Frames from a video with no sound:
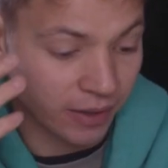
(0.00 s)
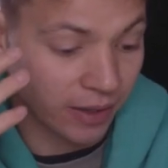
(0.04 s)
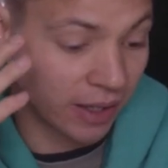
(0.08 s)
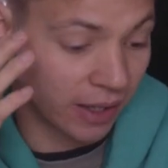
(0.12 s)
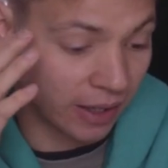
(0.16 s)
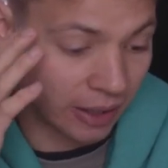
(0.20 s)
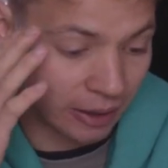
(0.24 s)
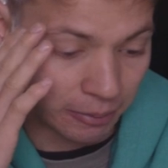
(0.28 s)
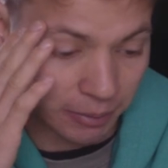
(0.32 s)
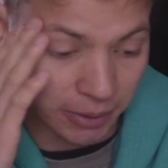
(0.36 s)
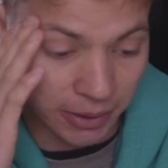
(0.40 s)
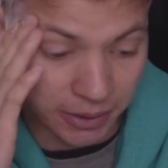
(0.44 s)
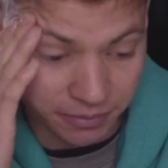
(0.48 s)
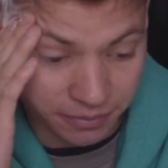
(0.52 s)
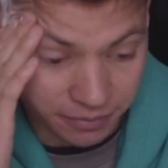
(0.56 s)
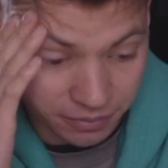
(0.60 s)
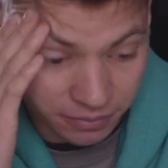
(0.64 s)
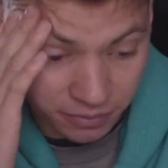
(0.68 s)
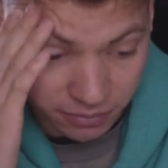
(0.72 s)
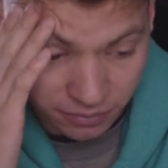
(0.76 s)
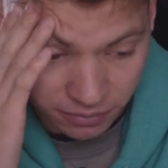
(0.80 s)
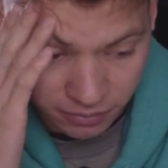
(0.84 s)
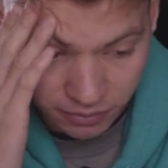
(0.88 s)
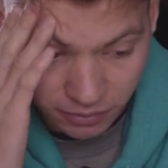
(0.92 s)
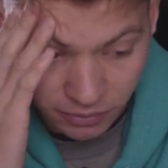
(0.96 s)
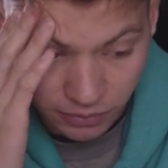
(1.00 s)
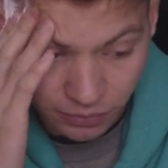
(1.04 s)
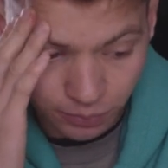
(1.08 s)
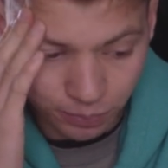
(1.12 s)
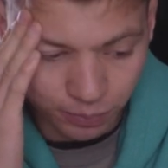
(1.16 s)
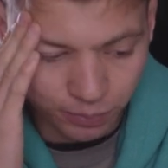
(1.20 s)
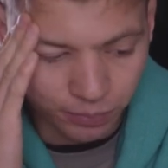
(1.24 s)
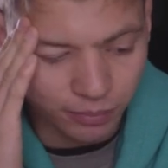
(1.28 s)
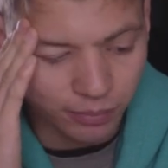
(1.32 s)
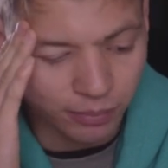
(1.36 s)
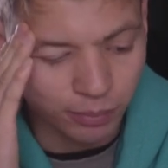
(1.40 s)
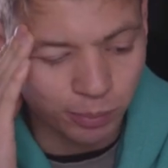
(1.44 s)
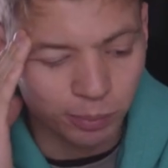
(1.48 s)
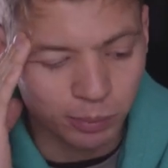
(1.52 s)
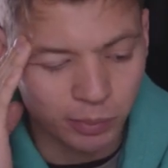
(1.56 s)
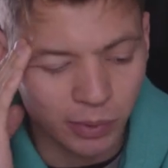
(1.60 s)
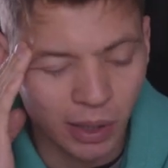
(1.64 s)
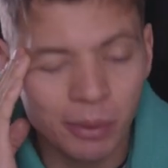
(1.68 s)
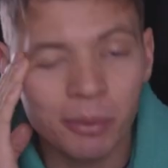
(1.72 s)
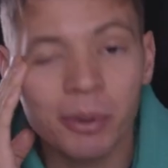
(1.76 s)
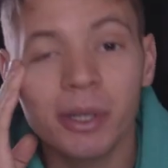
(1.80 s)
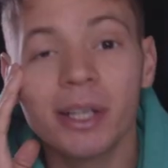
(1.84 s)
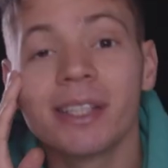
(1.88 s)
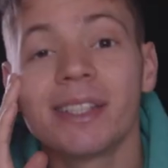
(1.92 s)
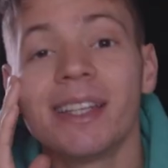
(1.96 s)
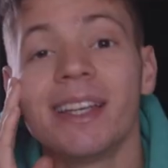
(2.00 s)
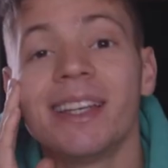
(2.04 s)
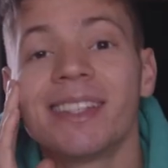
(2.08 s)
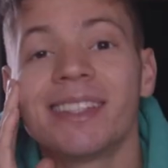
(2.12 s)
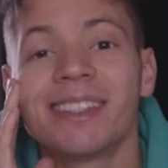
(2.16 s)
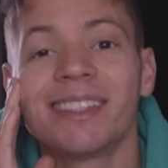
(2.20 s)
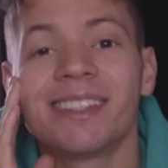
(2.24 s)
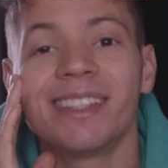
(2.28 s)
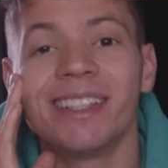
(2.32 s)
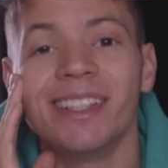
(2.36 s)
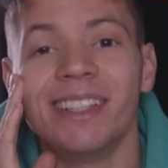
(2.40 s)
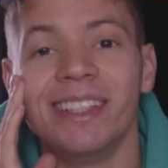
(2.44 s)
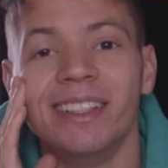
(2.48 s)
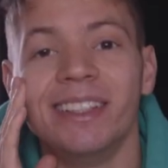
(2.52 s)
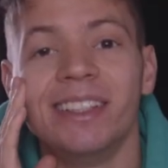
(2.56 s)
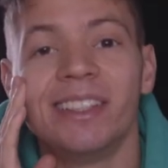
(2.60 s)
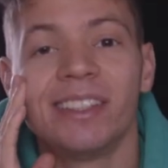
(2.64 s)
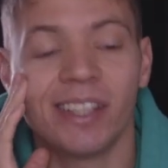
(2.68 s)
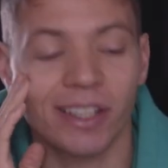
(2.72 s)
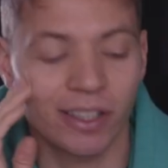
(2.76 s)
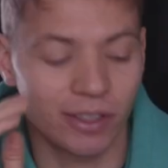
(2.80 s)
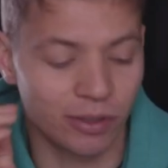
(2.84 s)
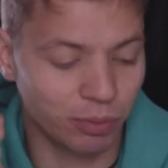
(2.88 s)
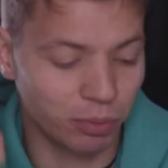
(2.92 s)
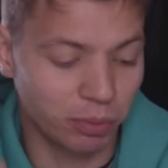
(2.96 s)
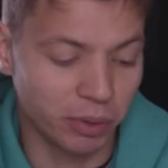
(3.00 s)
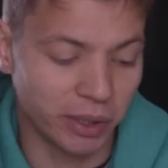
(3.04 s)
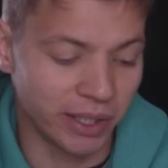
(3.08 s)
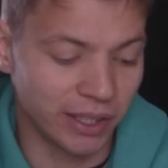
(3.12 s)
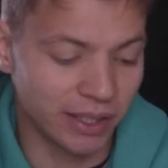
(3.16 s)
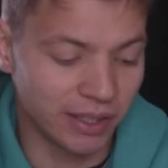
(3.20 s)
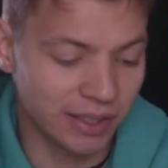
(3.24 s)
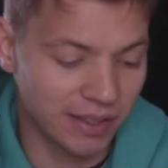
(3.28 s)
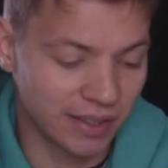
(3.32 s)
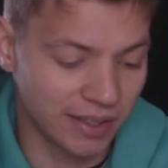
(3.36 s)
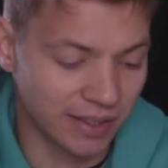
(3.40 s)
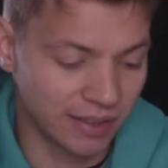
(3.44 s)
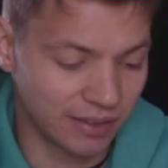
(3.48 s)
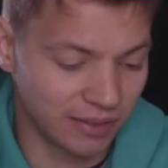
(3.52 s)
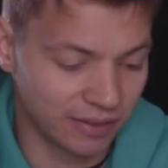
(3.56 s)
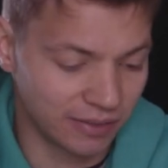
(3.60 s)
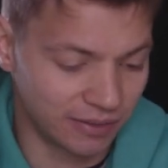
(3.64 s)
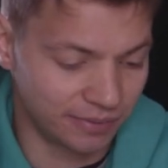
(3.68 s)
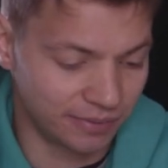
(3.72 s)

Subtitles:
I'm going to say C, 6 weeks.